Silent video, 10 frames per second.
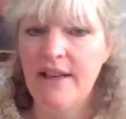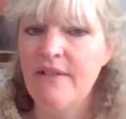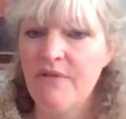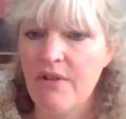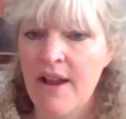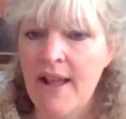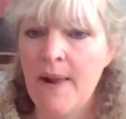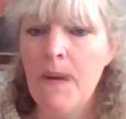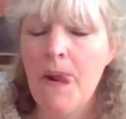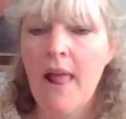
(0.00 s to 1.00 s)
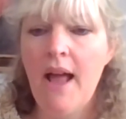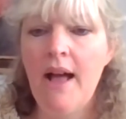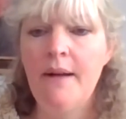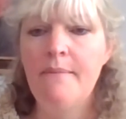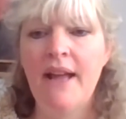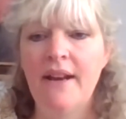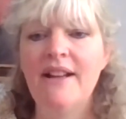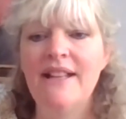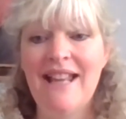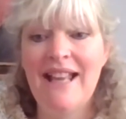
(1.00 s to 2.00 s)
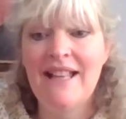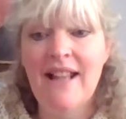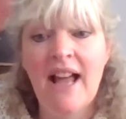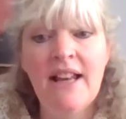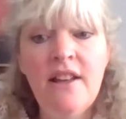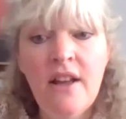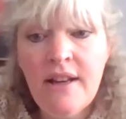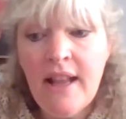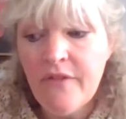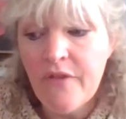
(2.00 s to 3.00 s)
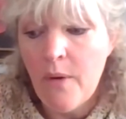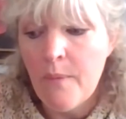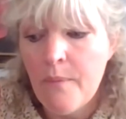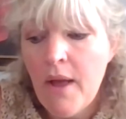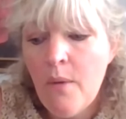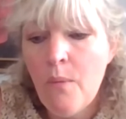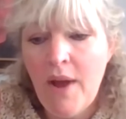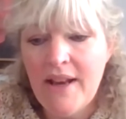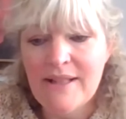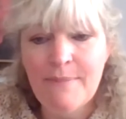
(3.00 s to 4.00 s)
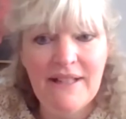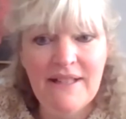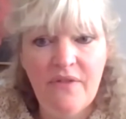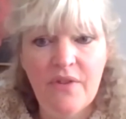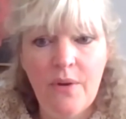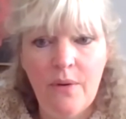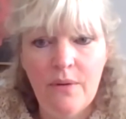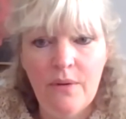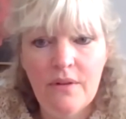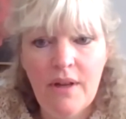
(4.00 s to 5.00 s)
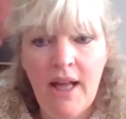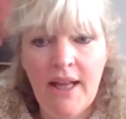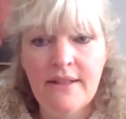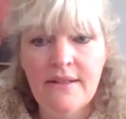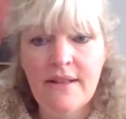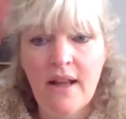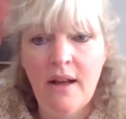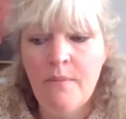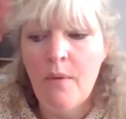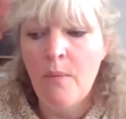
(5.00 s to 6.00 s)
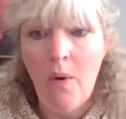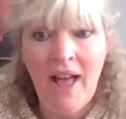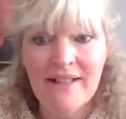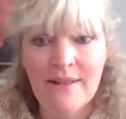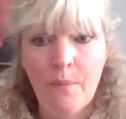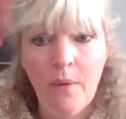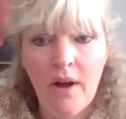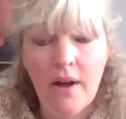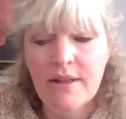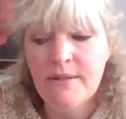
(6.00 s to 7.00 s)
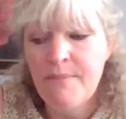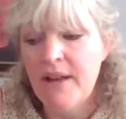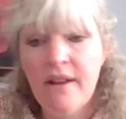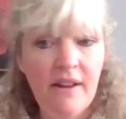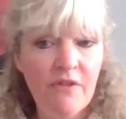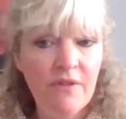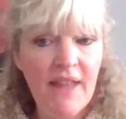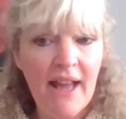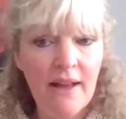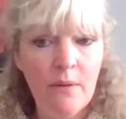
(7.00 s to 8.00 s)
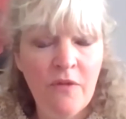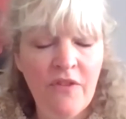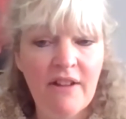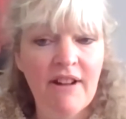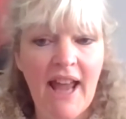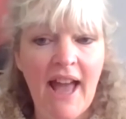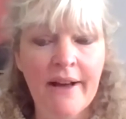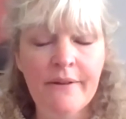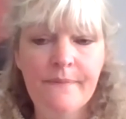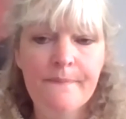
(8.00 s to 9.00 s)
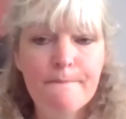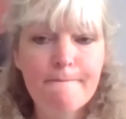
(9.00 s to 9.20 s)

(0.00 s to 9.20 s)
delivery and ideas, and learning from when it's been difficult and what hasn't worked, but learning from that and figuring it out.